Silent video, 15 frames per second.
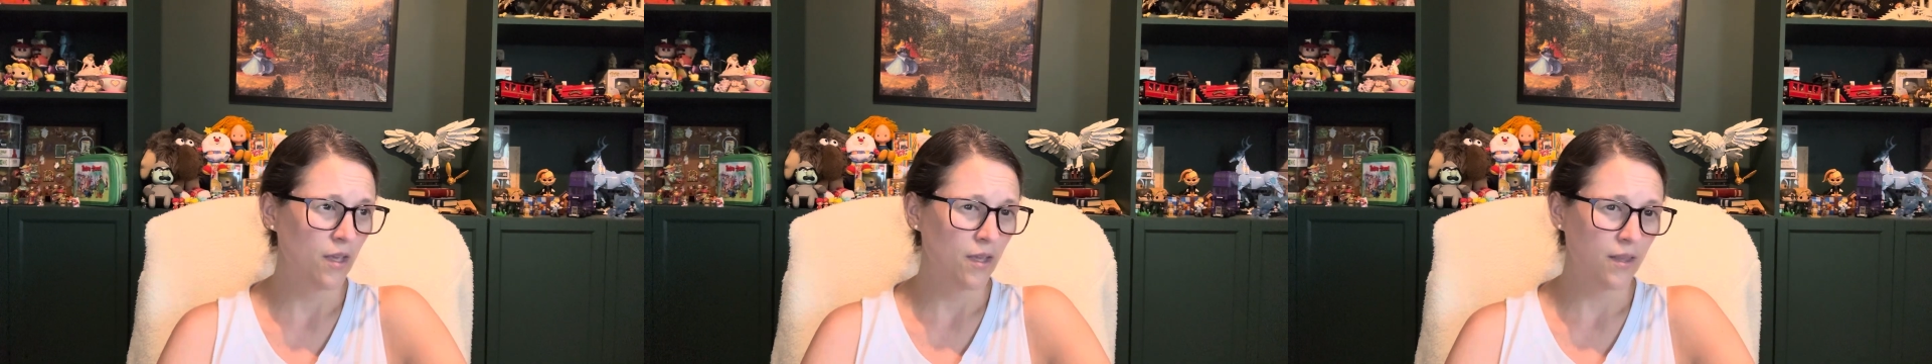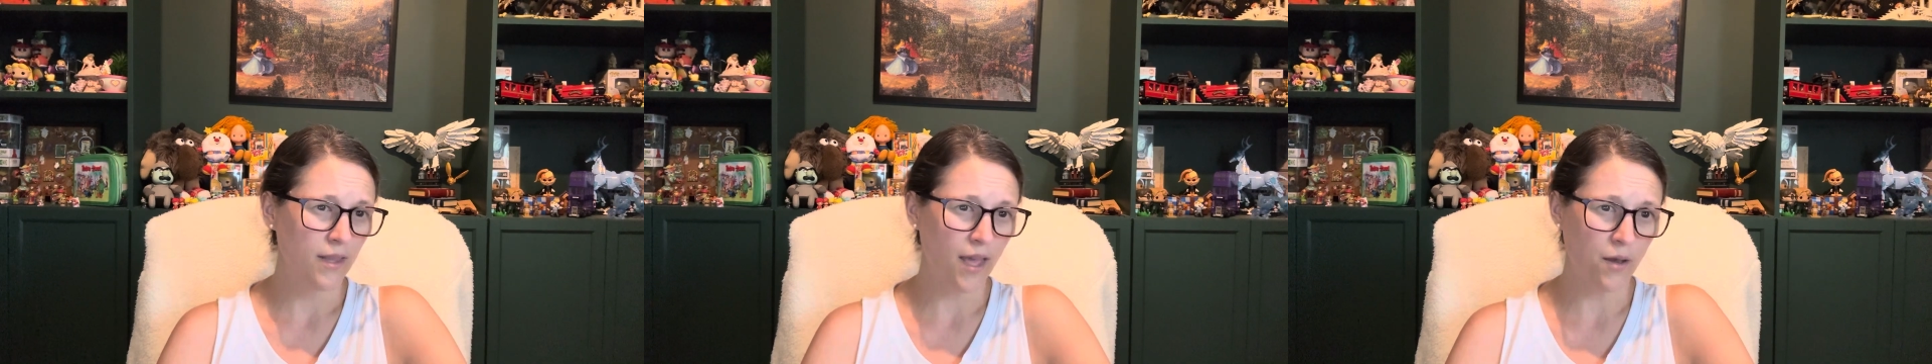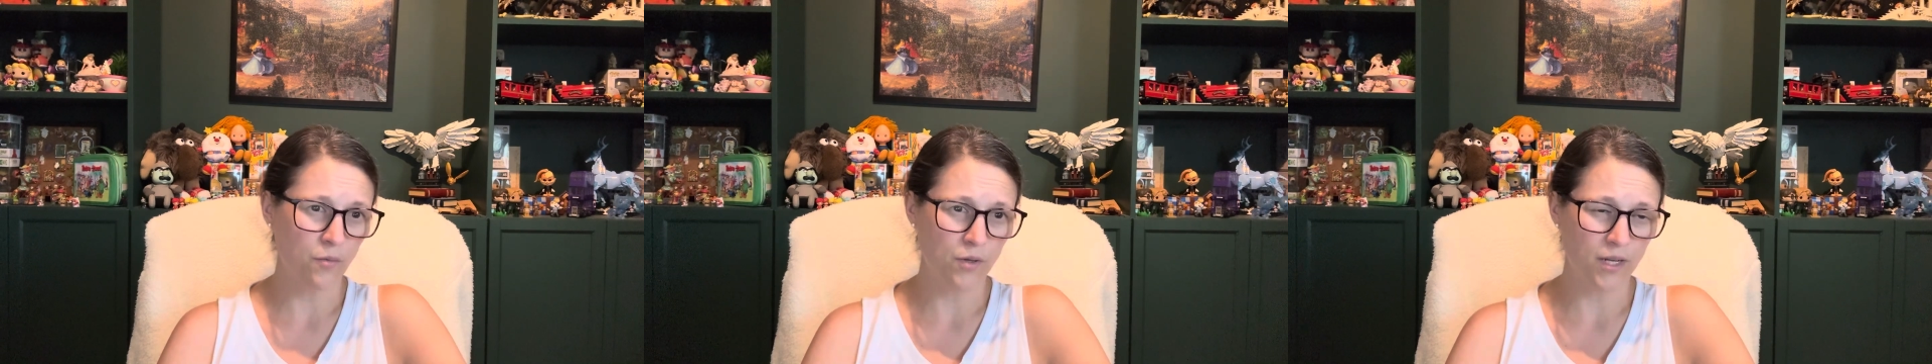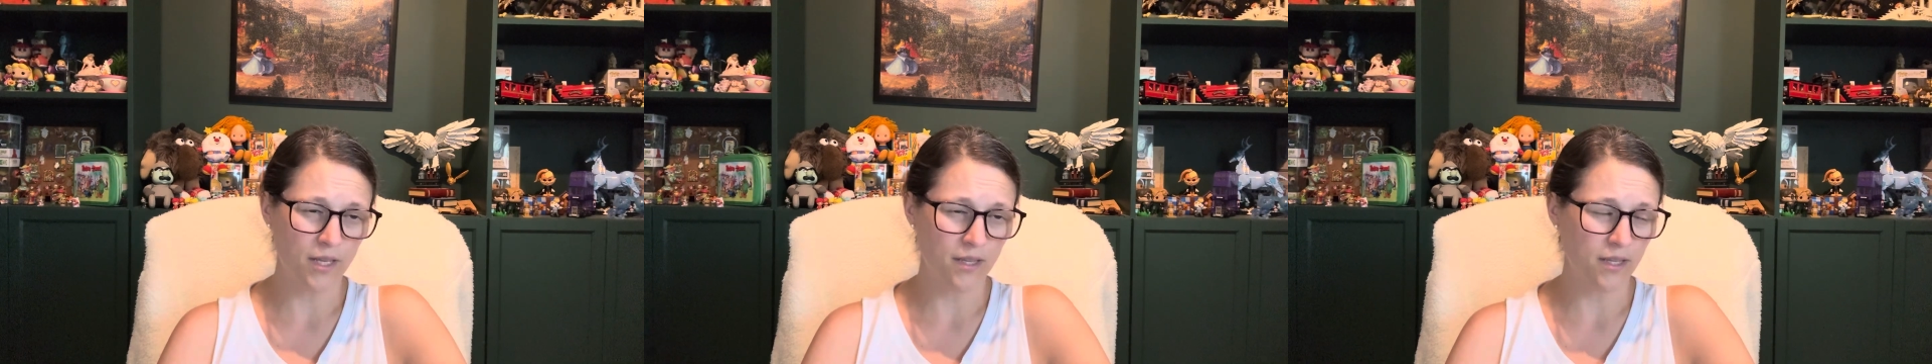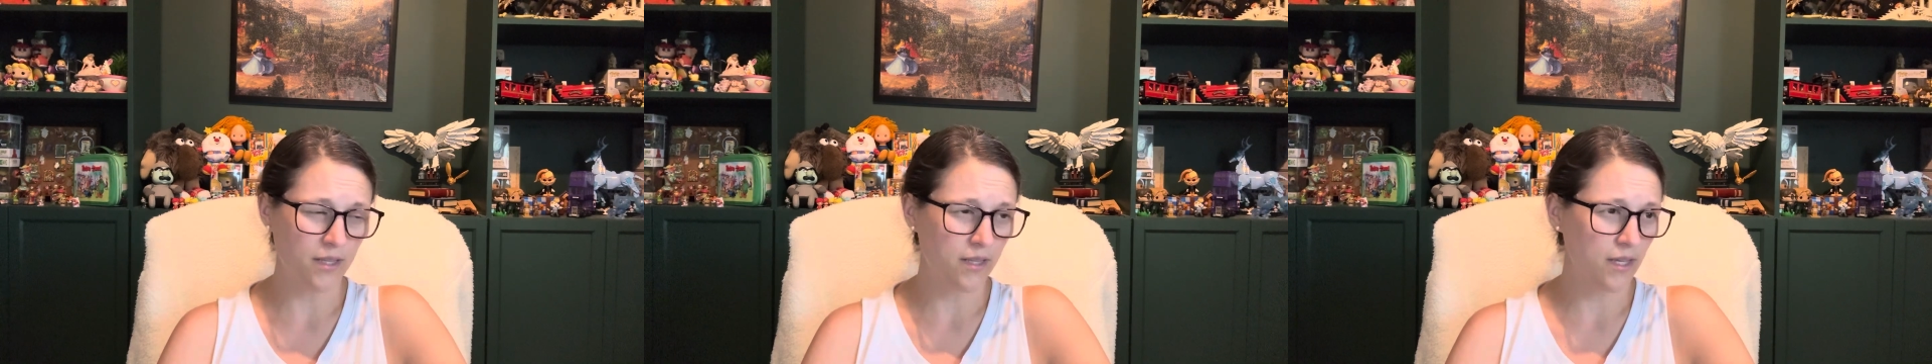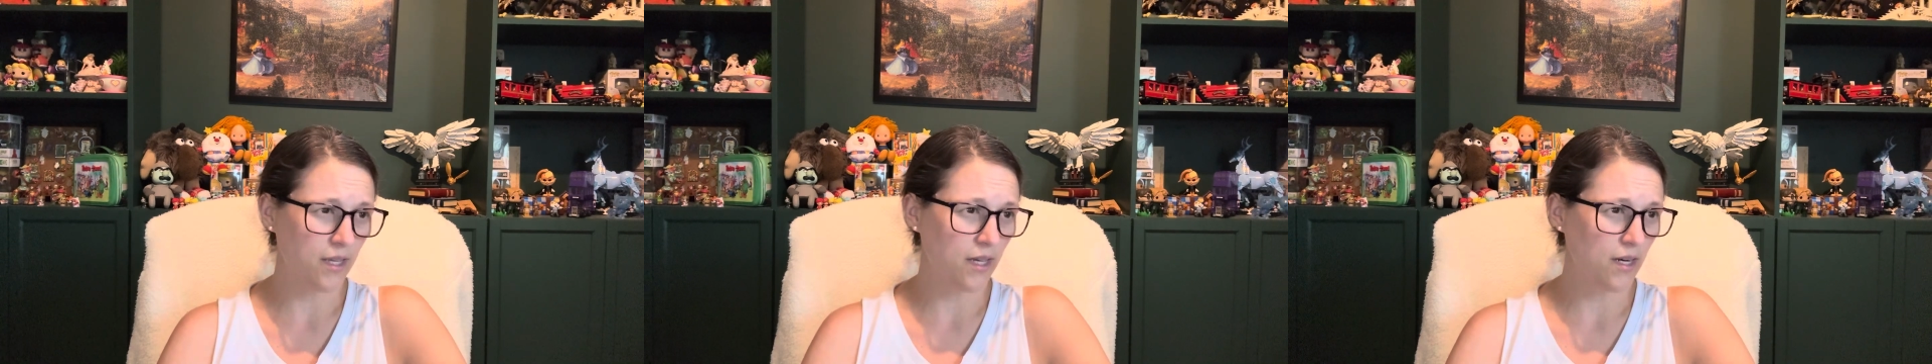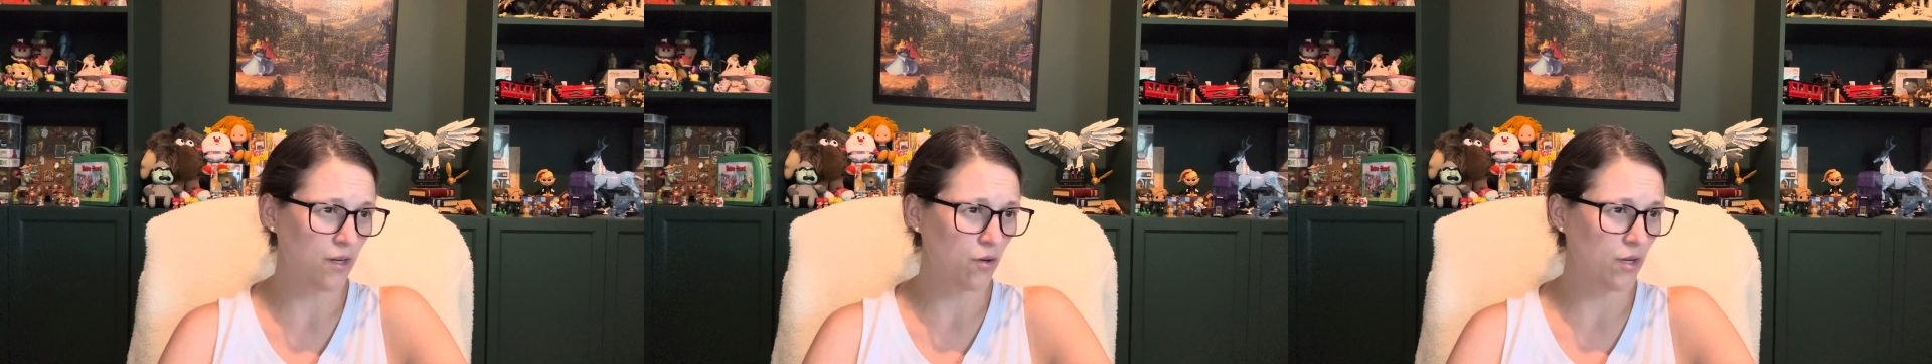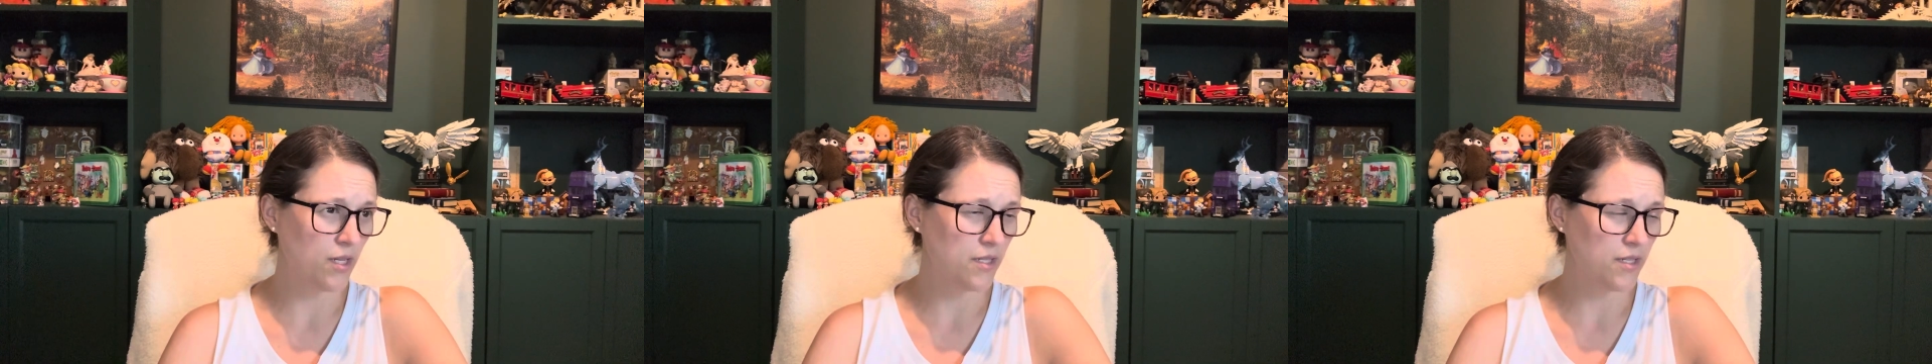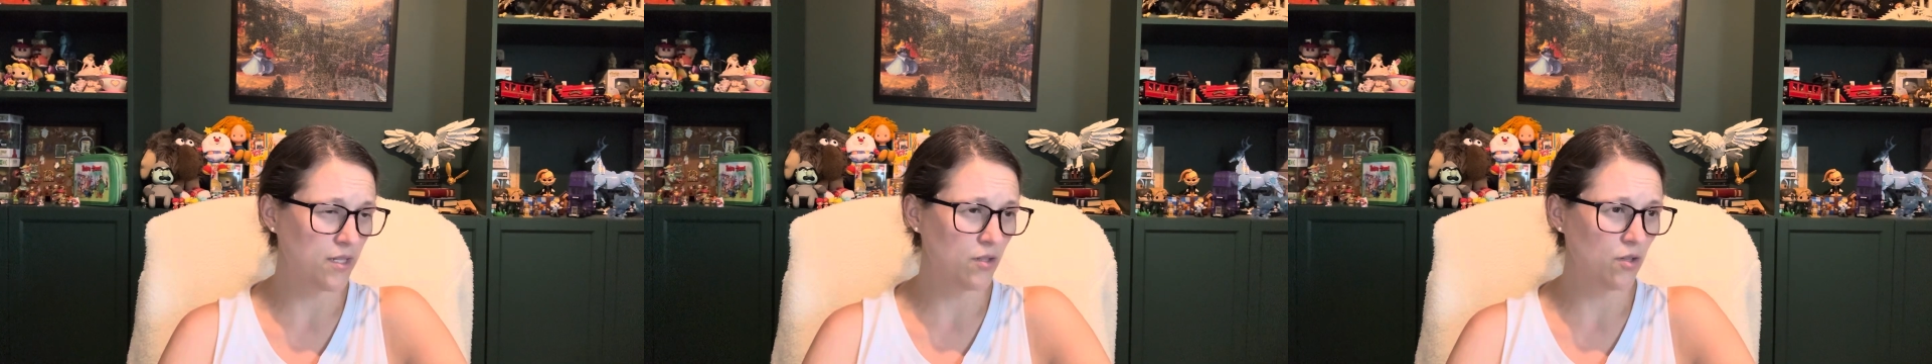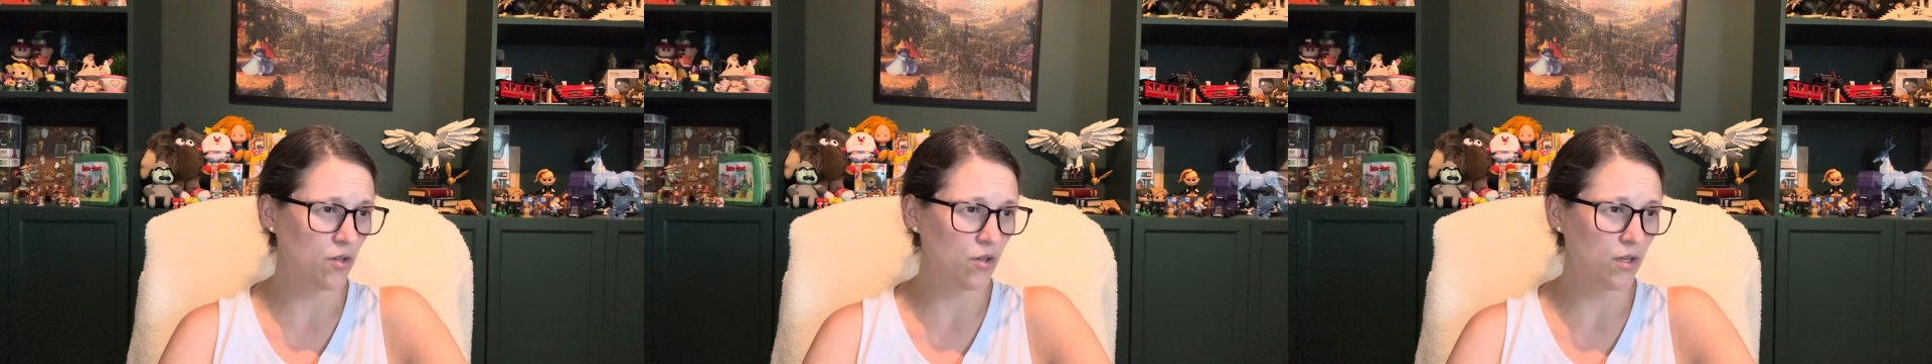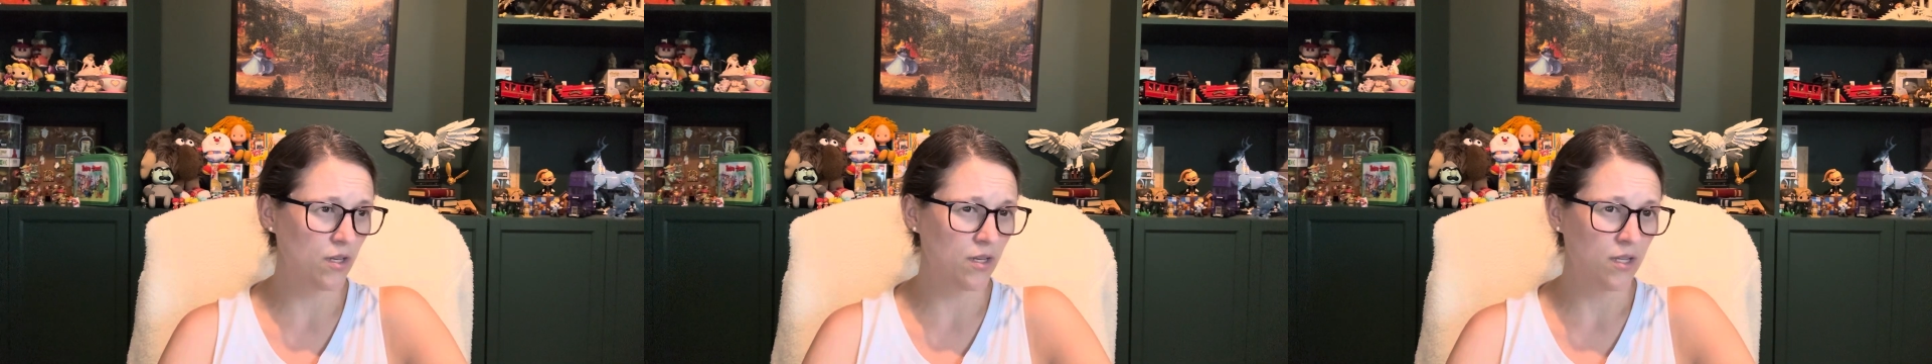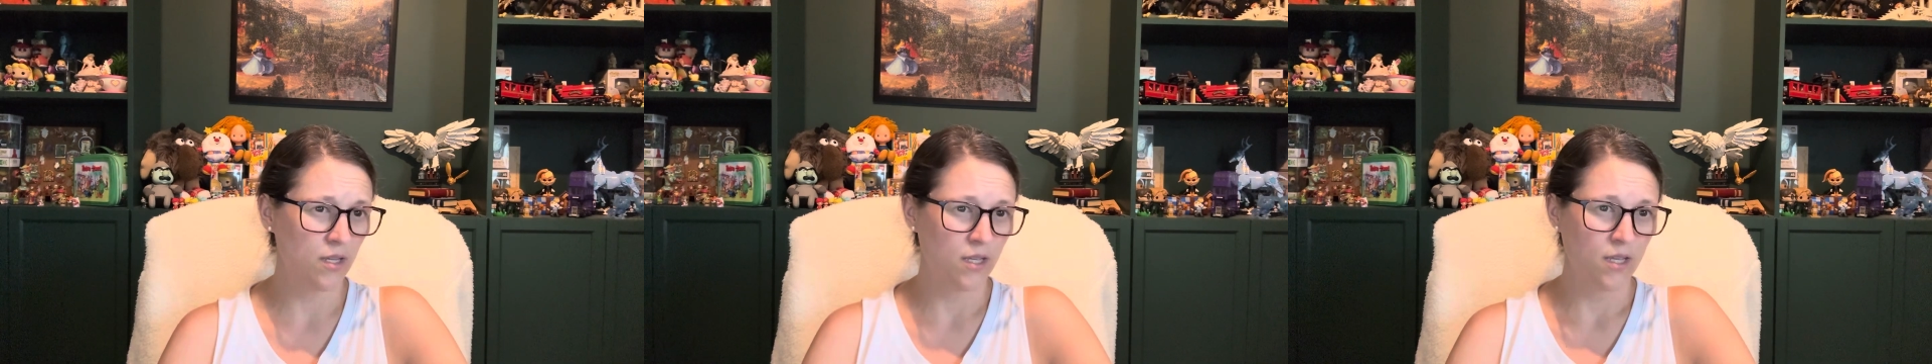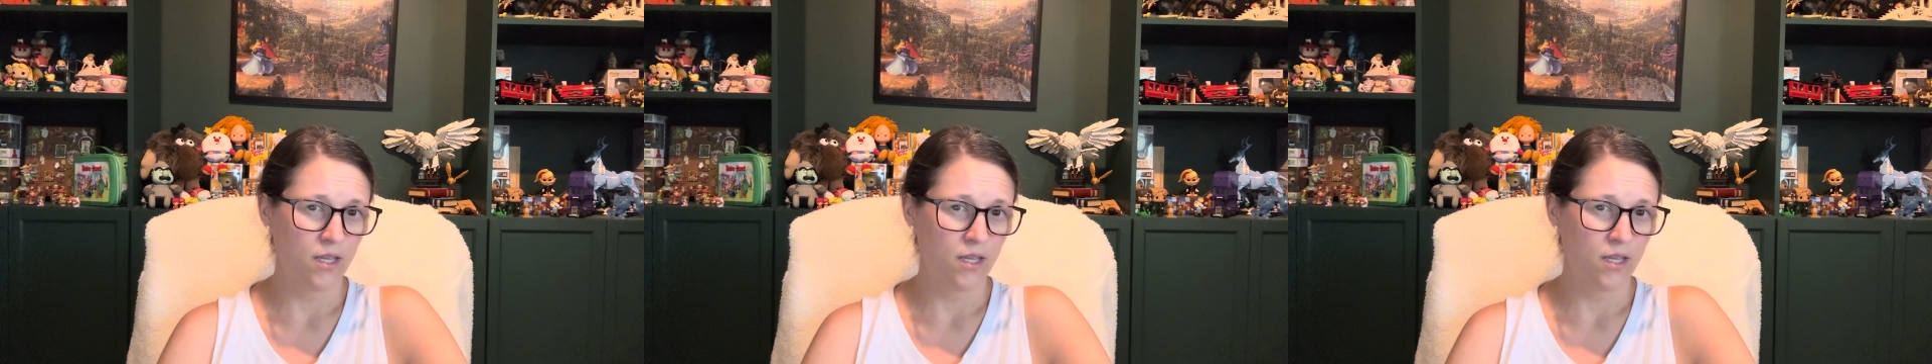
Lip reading: that one, I think they got a great deal on.